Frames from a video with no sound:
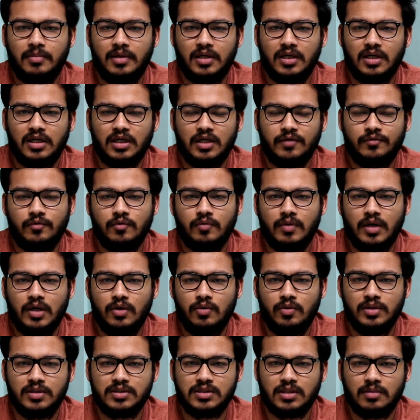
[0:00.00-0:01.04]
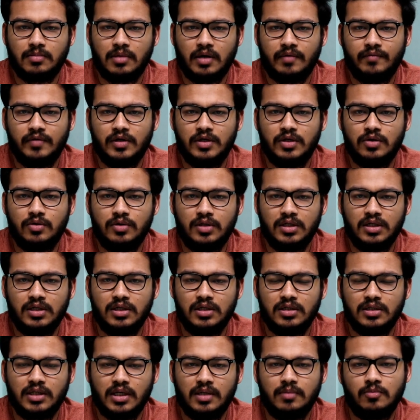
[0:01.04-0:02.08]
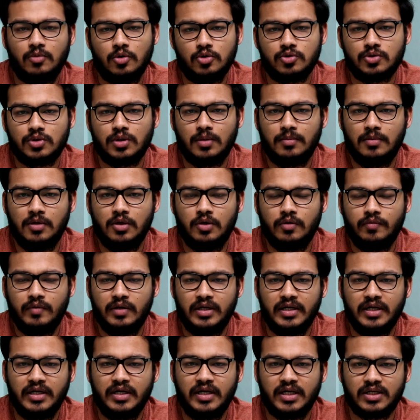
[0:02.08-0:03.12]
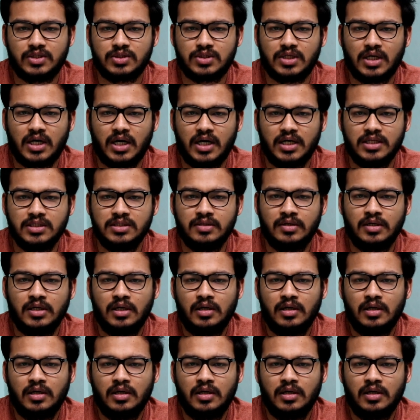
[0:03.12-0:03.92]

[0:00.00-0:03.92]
But if you are doing some heavy duty, then most probably you will need extra hours.